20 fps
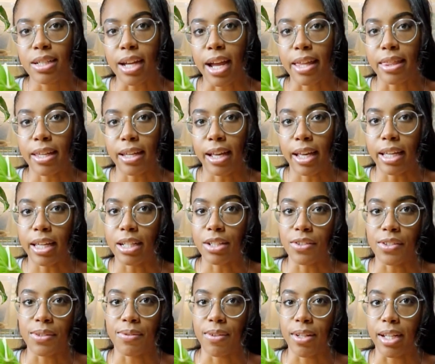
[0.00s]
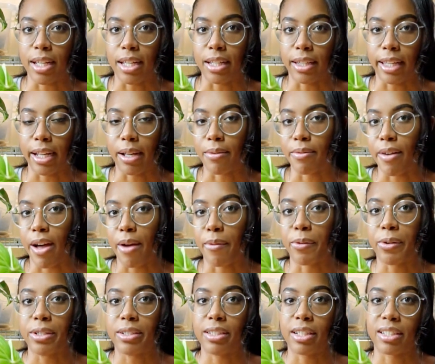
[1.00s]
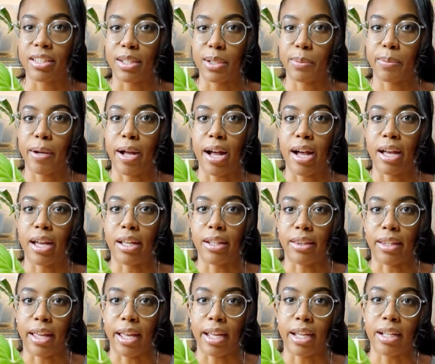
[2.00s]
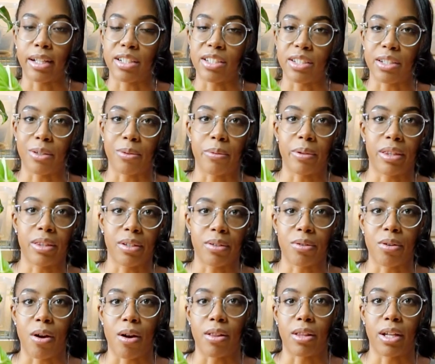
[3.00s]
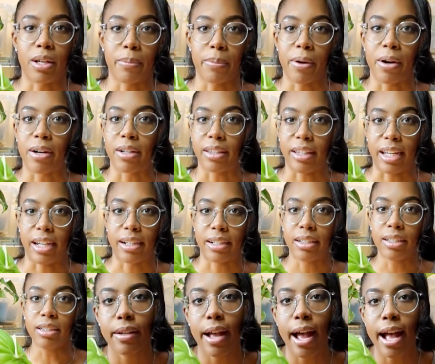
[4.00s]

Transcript: I think I can just fit it in like a 5 or a 6 inch pot and like deal with the crawling part later.